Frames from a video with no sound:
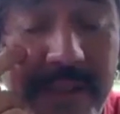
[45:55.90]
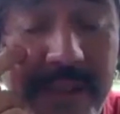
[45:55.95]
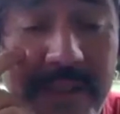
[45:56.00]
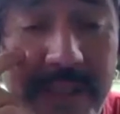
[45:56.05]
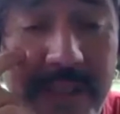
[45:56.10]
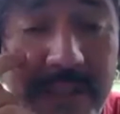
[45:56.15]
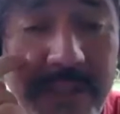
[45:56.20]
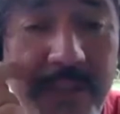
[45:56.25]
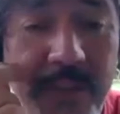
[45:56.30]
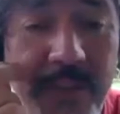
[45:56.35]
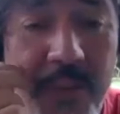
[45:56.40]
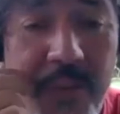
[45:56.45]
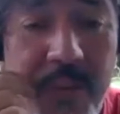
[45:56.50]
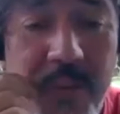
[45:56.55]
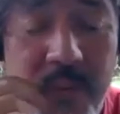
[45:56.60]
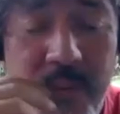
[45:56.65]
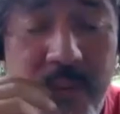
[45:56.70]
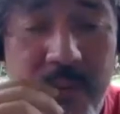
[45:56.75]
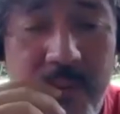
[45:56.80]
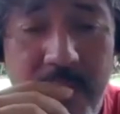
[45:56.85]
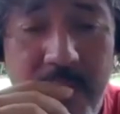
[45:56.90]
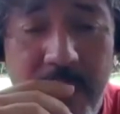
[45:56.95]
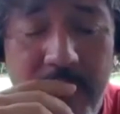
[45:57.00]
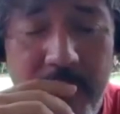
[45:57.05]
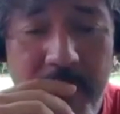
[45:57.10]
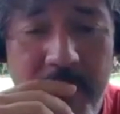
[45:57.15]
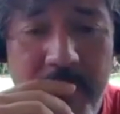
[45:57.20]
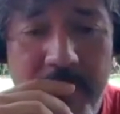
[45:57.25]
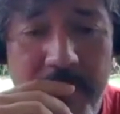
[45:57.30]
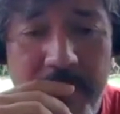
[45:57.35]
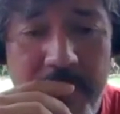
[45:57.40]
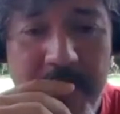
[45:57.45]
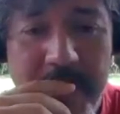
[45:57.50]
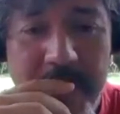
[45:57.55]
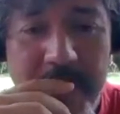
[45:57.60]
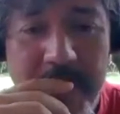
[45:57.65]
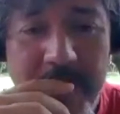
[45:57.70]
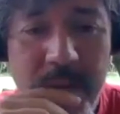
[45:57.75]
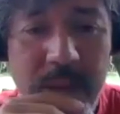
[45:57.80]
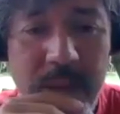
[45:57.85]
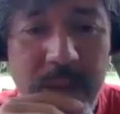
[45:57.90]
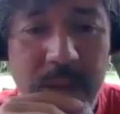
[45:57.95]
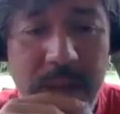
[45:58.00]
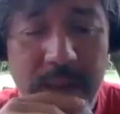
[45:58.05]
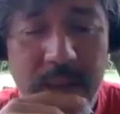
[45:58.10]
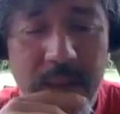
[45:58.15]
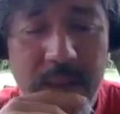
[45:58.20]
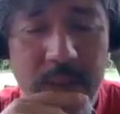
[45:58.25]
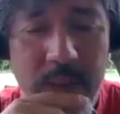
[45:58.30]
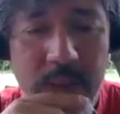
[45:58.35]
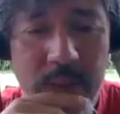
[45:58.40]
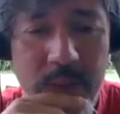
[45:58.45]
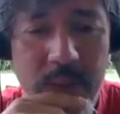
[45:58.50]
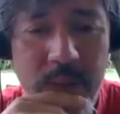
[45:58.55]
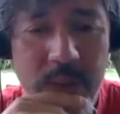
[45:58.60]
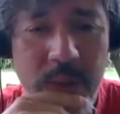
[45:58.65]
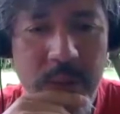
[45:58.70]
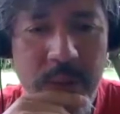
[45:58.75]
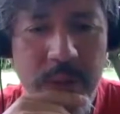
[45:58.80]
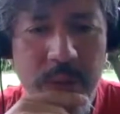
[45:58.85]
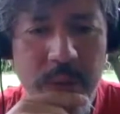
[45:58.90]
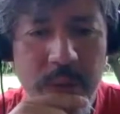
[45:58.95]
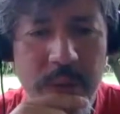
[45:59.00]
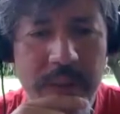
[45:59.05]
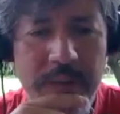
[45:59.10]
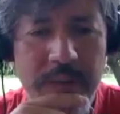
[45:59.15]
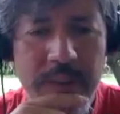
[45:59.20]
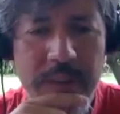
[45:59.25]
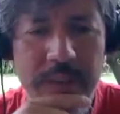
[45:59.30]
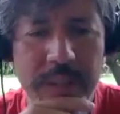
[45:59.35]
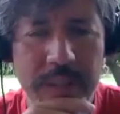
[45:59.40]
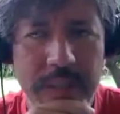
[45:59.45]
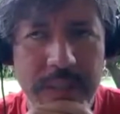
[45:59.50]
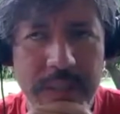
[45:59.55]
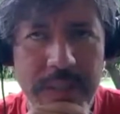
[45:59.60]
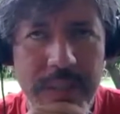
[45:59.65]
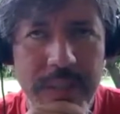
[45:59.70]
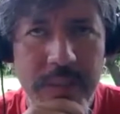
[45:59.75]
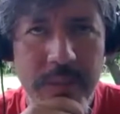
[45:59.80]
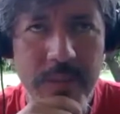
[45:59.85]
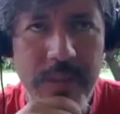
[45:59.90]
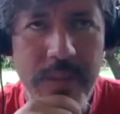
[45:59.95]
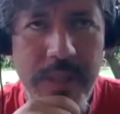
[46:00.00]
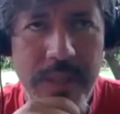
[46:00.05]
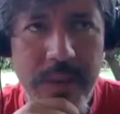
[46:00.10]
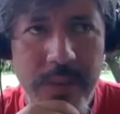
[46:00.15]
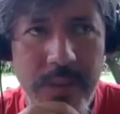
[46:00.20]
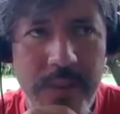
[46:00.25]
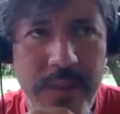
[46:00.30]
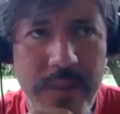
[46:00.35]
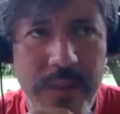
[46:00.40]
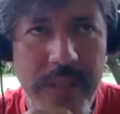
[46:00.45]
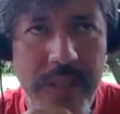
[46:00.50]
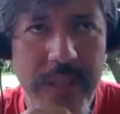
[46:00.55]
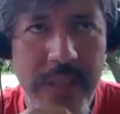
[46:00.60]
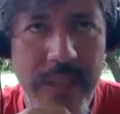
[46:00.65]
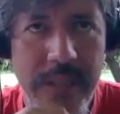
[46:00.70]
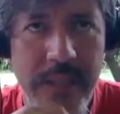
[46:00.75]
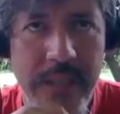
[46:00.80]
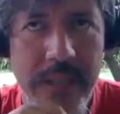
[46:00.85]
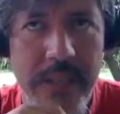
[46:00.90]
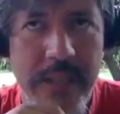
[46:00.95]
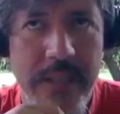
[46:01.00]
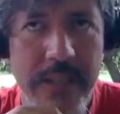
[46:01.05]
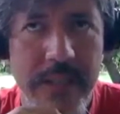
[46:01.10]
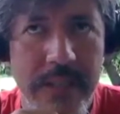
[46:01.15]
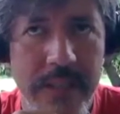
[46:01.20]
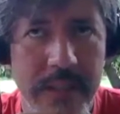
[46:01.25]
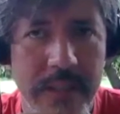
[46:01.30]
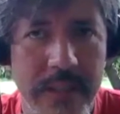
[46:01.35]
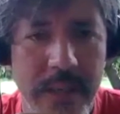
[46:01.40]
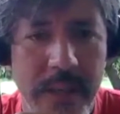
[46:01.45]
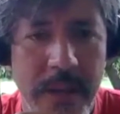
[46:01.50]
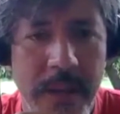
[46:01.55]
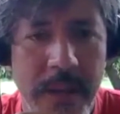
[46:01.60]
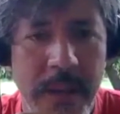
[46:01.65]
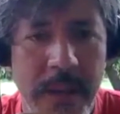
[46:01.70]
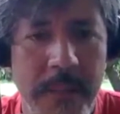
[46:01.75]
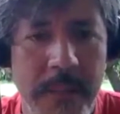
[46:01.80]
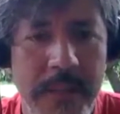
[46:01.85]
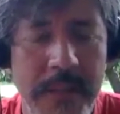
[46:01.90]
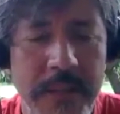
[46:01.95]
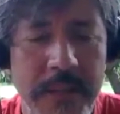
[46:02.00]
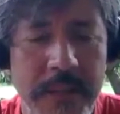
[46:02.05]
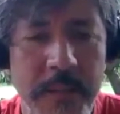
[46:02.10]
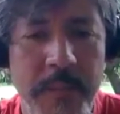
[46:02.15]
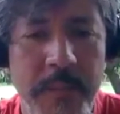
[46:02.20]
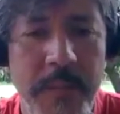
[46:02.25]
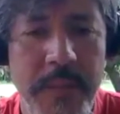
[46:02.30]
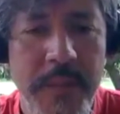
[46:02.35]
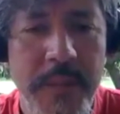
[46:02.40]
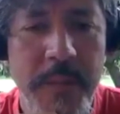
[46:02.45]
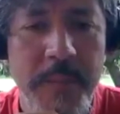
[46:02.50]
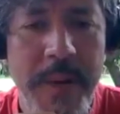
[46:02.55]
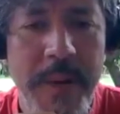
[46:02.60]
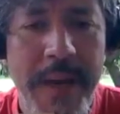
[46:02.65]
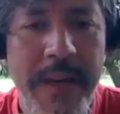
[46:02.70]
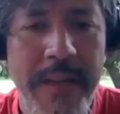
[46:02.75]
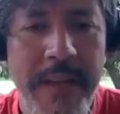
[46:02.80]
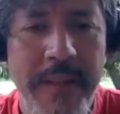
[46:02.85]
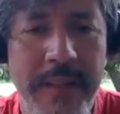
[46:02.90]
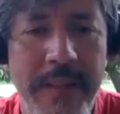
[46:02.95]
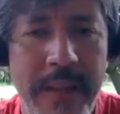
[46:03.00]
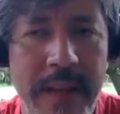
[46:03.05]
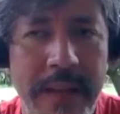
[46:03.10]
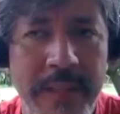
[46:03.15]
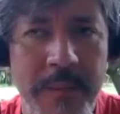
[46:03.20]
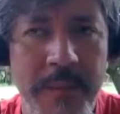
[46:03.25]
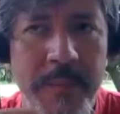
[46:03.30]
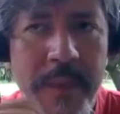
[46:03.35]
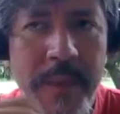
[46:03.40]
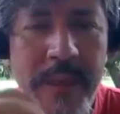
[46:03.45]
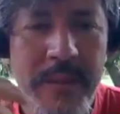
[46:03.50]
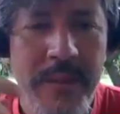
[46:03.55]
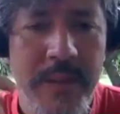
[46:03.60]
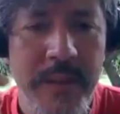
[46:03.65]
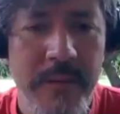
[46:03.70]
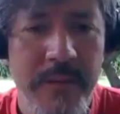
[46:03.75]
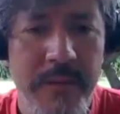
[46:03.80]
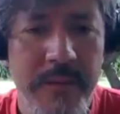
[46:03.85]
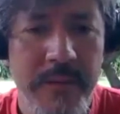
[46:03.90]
still a couple of things I would like to talk with you. One of the things that I was thinking is this pact aspect of